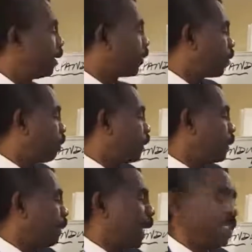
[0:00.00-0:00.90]
you could
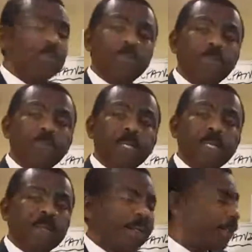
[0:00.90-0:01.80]
multiply 2
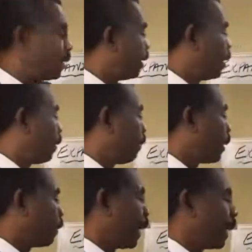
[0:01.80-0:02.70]
here,
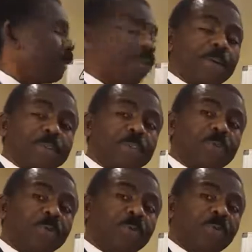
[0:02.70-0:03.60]
multiply the first
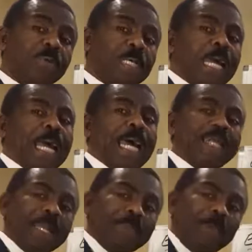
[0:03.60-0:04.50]
2,
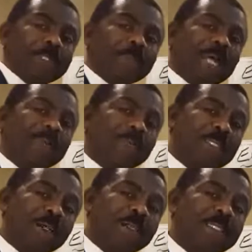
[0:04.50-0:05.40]
and then multiply the
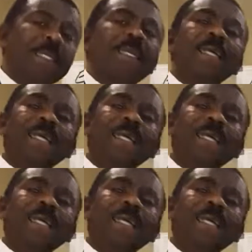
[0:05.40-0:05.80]
results.